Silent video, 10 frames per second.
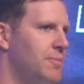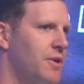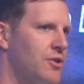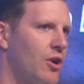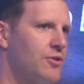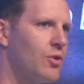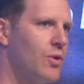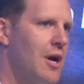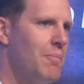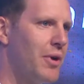but is also
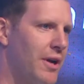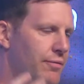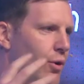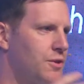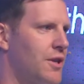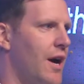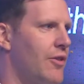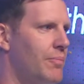bringing folks together,